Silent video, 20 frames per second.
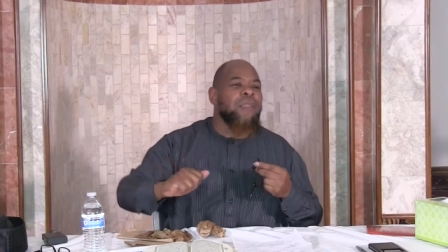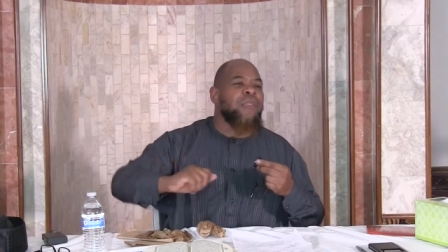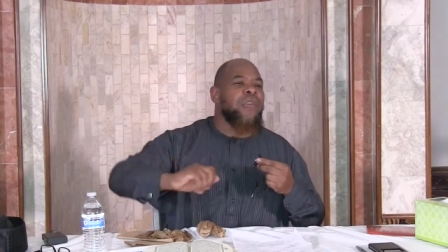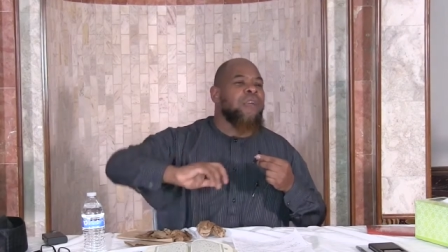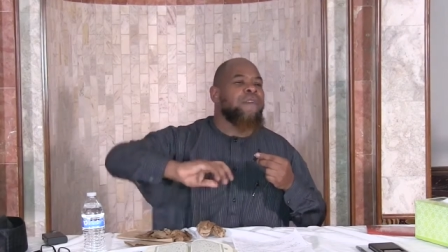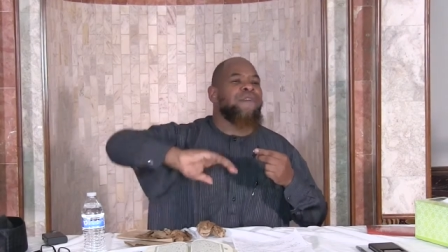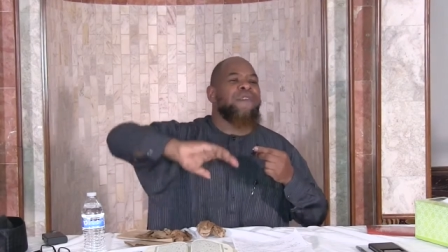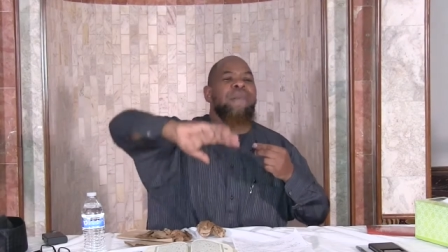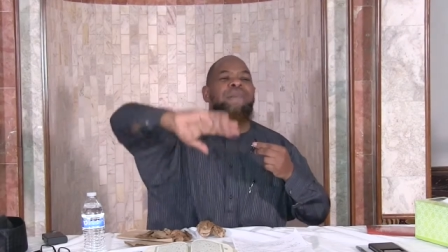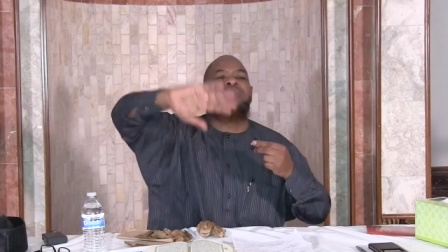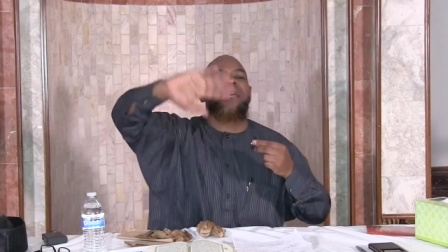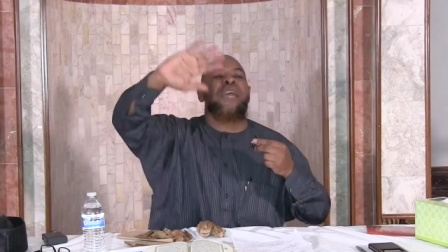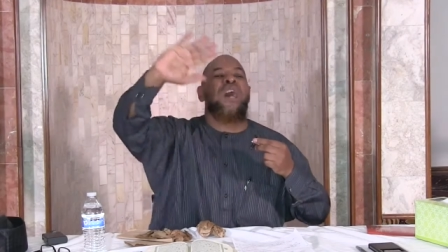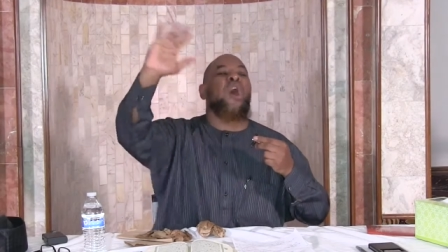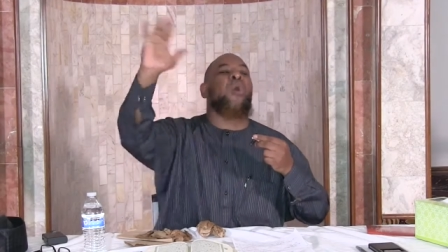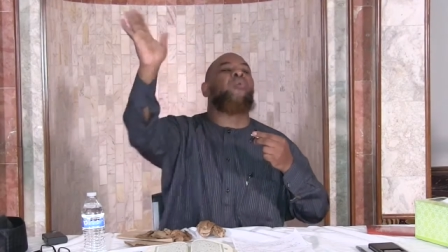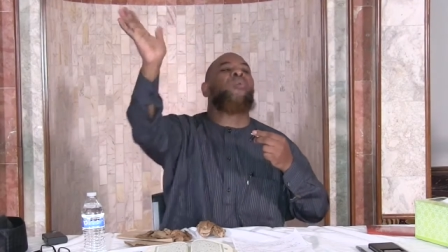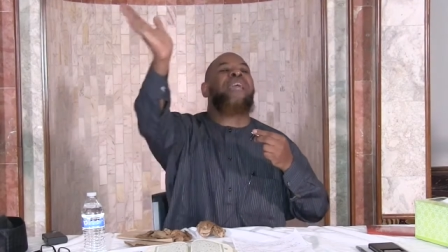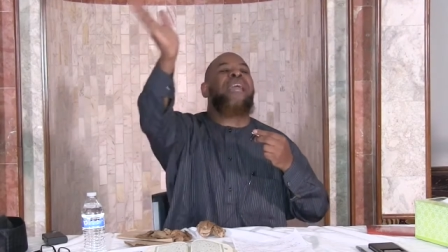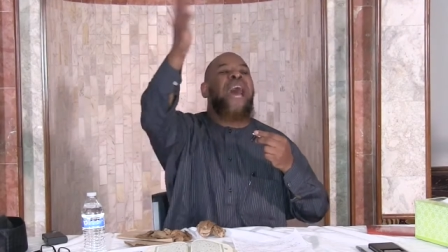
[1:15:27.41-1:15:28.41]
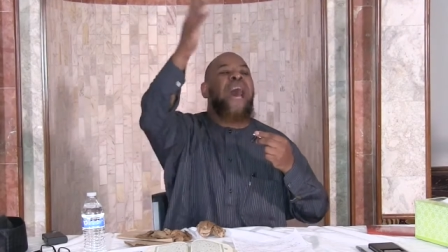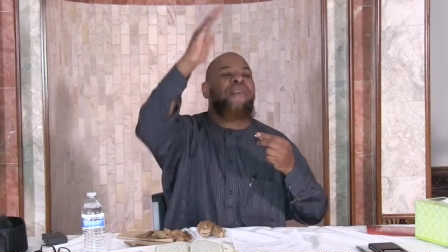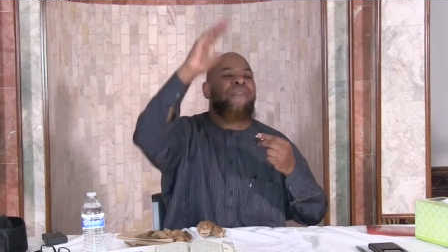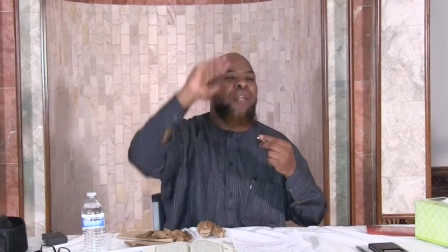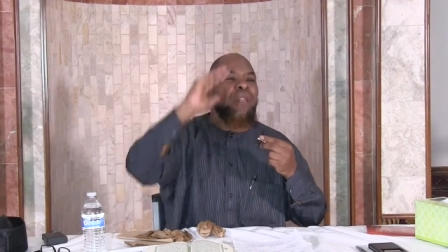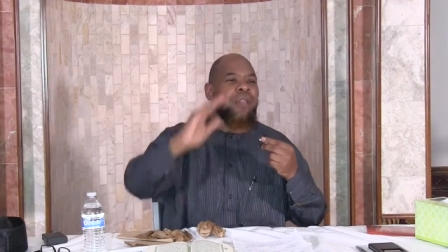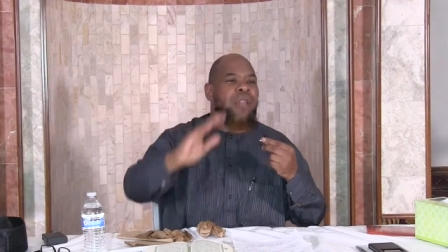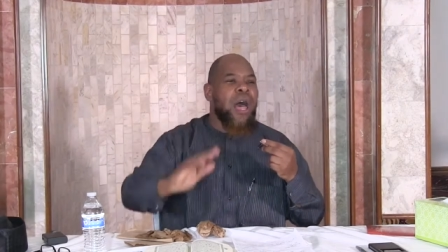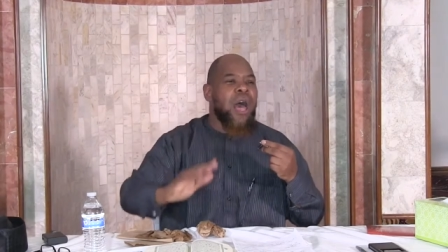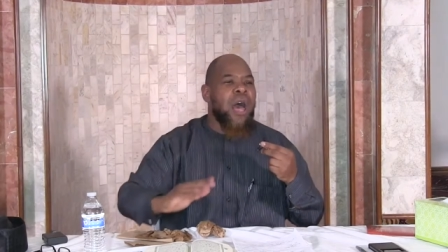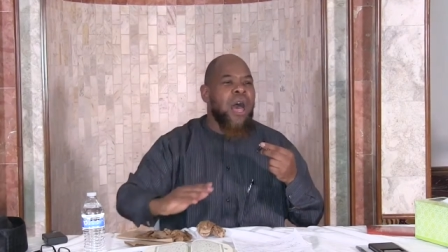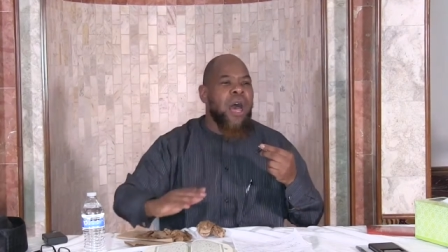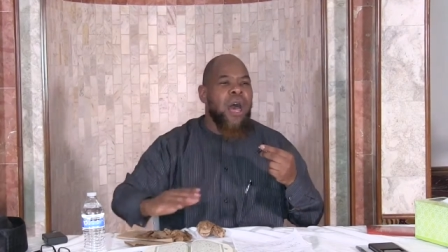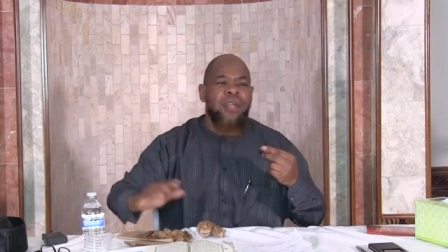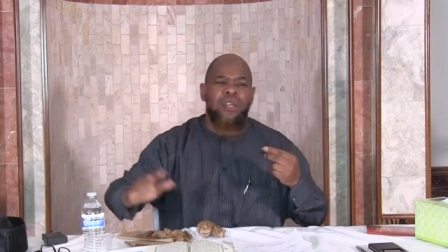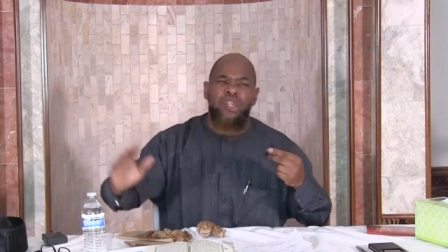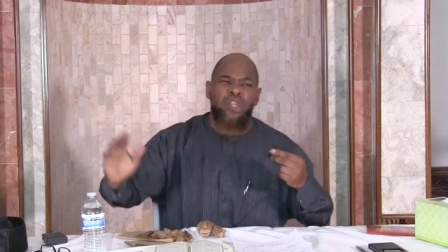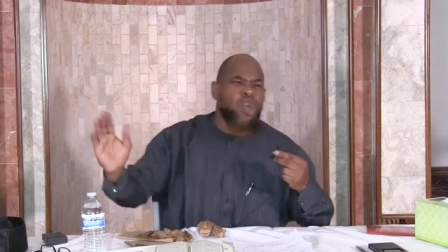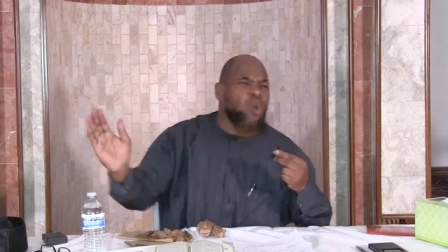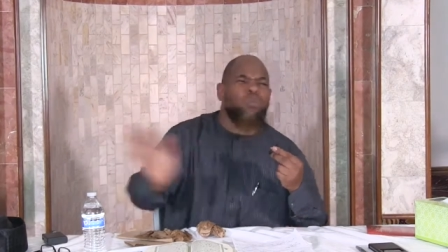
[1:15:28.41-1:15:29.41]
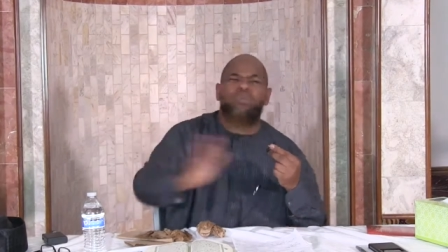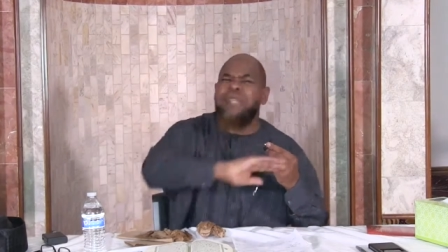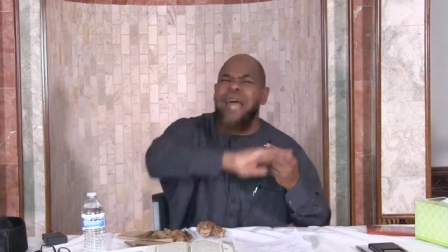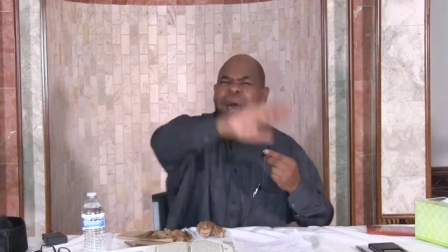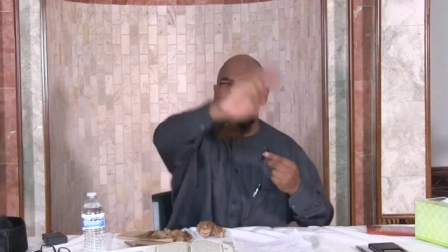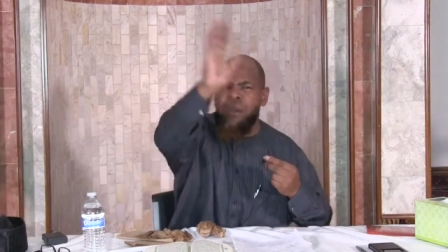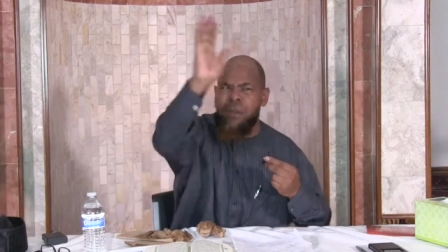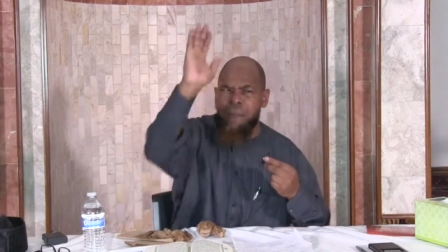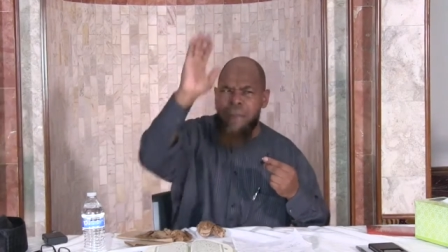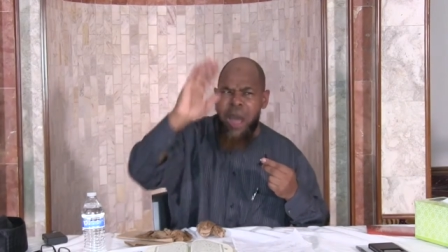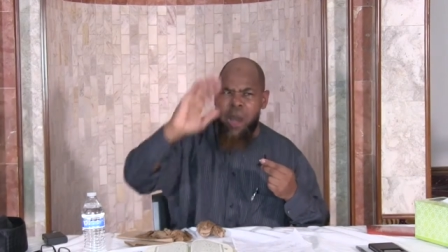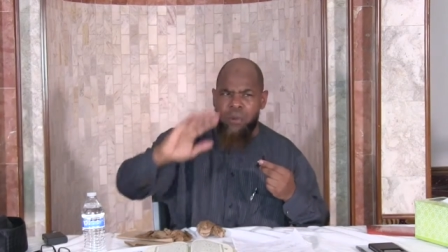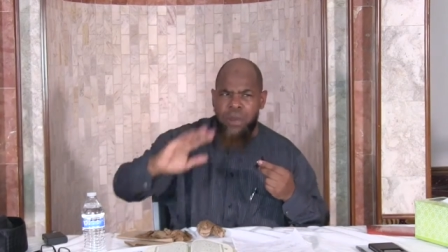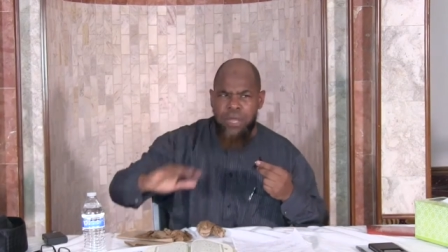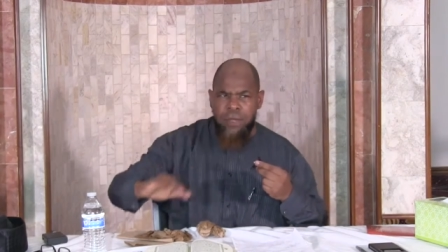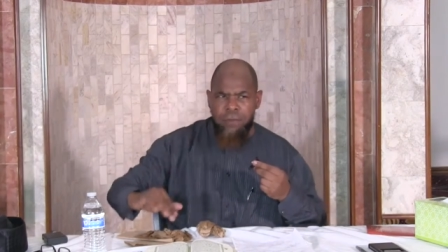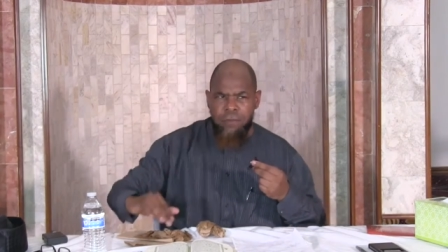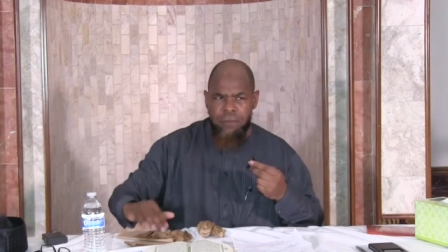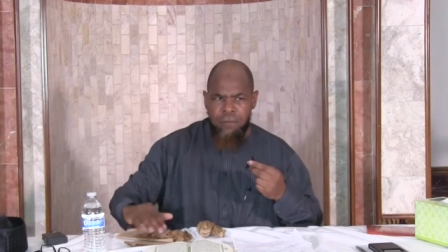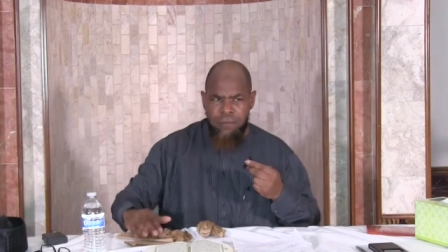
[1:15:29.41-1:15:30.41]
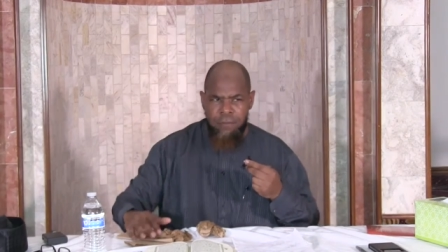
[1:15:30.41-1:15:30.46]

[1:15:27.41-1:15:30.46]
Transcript: they're from the awliya of Allah, no doubt about it.